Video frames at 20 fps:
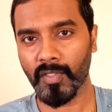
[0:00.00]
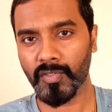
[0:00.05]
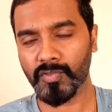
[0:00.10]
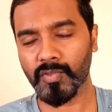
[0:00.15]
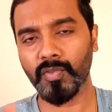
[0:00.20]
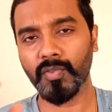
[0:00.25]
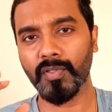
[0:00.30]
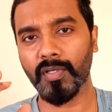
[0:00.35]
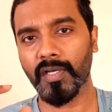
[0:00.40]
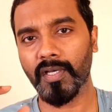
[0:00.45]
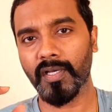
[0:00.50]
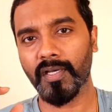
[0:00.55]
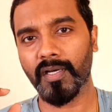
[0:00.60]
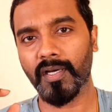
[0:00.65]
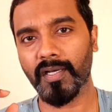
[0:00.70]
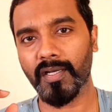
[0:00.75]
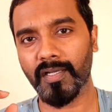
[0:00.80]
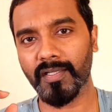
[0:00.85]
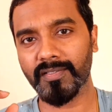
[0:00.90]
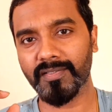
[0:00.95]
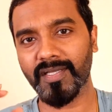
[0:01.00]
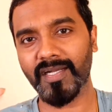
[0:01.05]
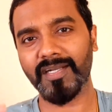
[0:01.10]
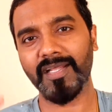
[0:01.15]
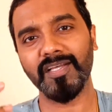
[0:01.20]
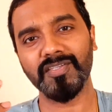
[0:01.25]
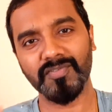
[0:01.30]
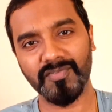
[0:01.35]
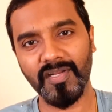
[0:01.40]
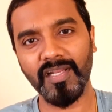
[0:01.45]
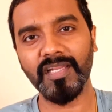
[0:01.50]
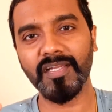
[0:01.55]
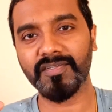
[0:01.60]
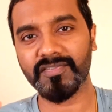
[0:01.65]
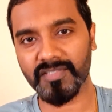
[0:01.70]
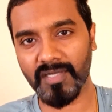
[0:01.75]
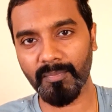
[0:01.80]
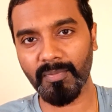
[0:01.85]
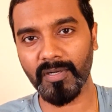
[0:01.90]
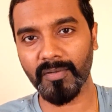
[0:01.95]
So that has really
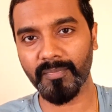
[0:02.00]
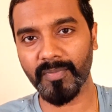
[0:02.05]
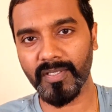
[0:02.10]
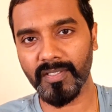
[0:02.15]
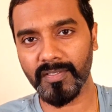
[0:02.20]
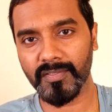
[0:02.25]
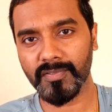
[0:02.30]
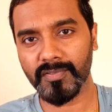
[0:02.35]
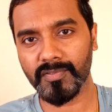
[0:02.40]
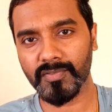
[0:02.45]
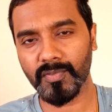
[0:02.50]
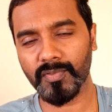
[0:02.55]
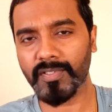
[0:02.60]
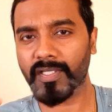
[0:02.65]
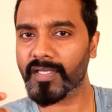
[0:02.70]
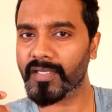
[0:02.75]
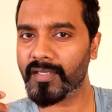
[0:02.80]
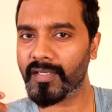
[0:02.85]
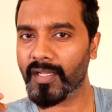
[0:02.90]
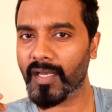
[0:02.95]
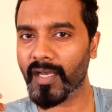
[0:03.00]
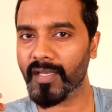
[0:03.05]
troubled me so then